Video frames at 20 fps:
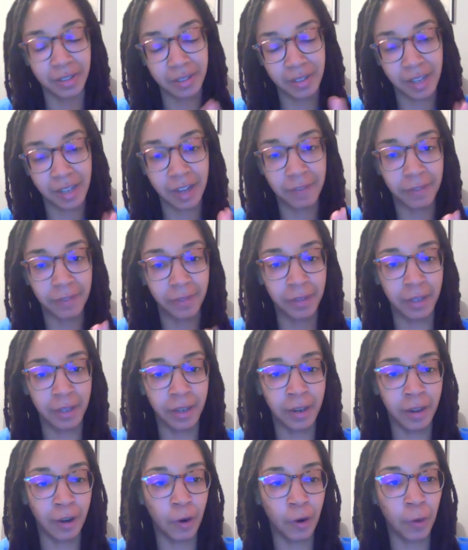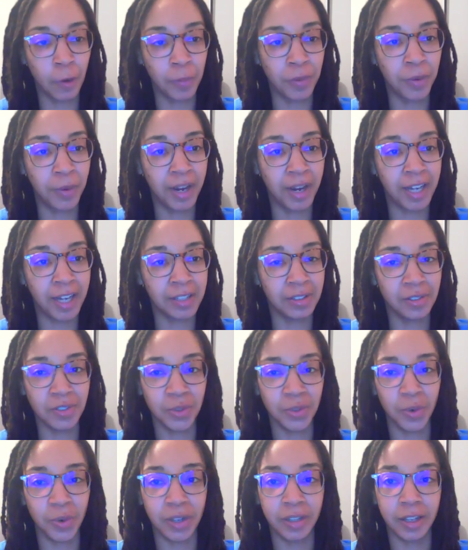Definitely hope you guys
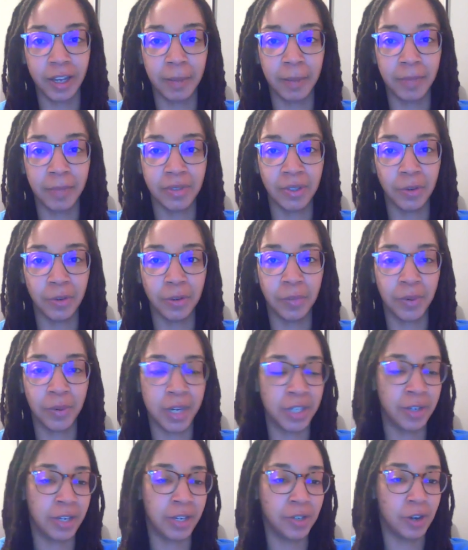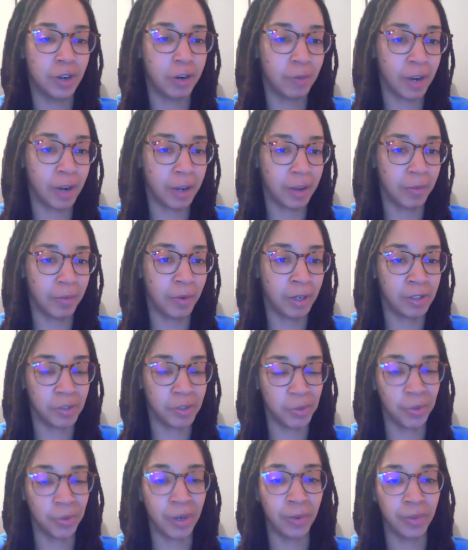enjoyed the episode. Appreciate y'all rocking with us
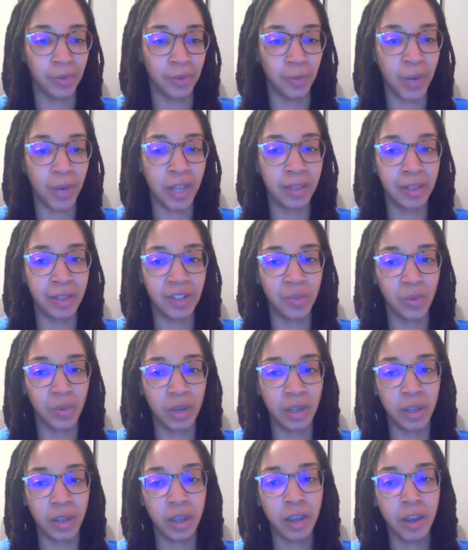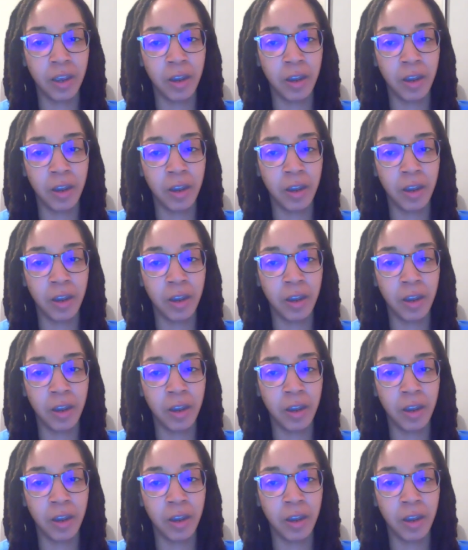throughout the week this week.